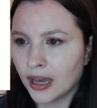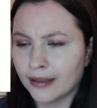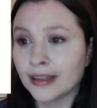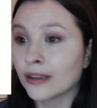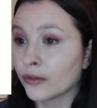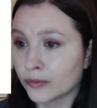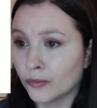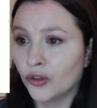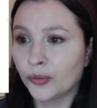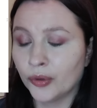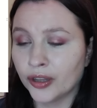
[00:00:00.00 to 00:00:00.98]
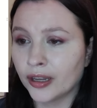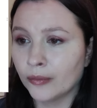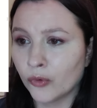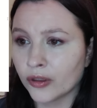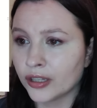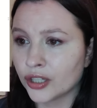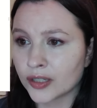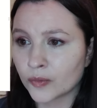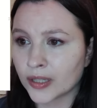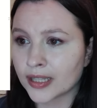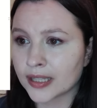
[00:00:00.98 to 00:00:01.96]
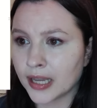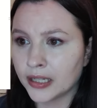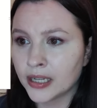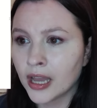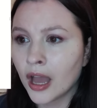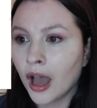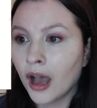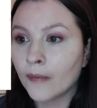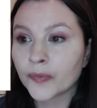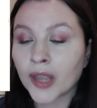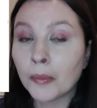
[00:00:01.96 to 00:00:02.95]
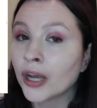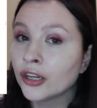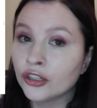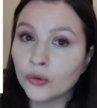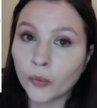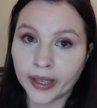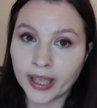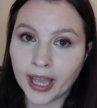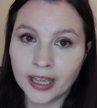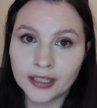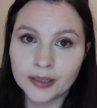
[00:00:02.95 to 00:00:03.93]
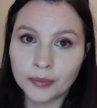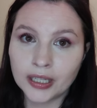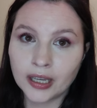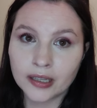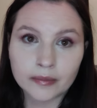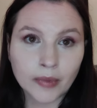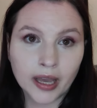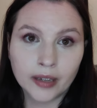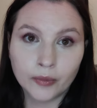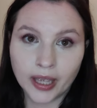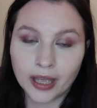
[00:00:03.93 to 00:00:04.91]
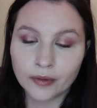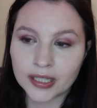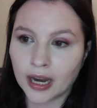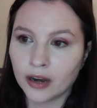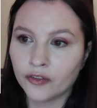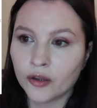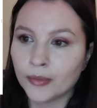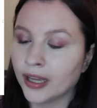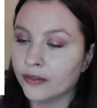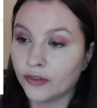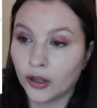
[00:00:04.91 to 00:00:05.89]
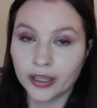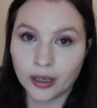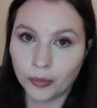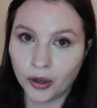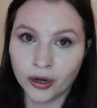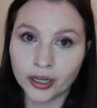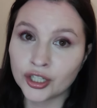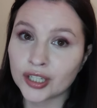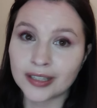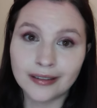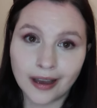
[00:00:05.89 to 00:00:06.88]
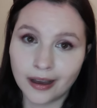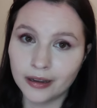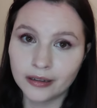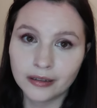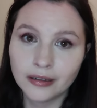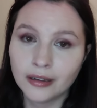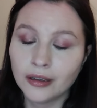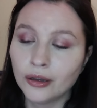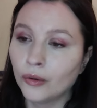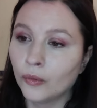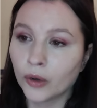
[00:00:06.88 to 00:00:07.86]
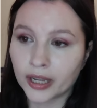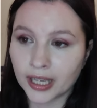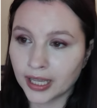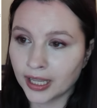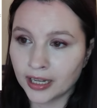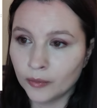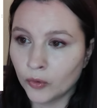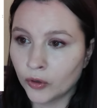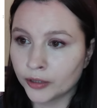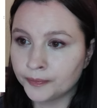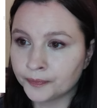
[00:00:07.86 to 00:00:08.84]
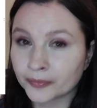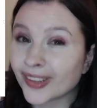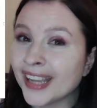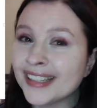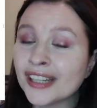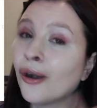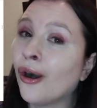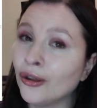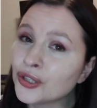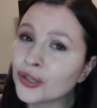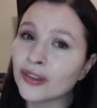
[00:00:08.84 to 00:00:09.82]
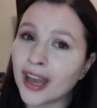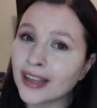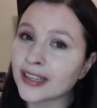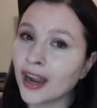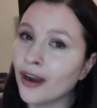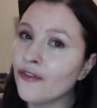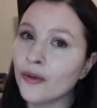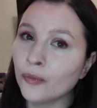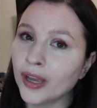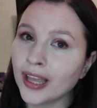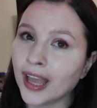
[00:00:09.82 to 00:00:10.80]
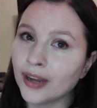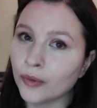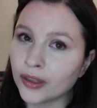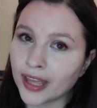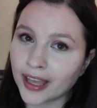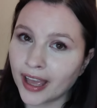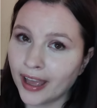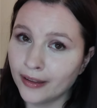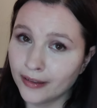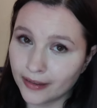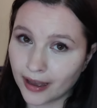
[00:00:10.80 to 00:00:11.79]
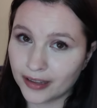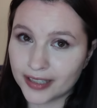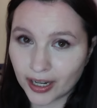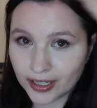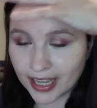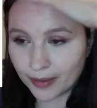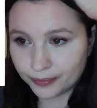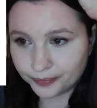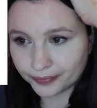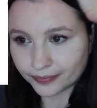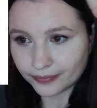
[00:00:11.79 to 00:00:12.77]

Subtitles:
I think there was multiple in there, more than just one set. I bought a new wig head because my wig head was styrofoam and falling apart and just not working anymore. I did alter that styrofoam wig head with like a duct tape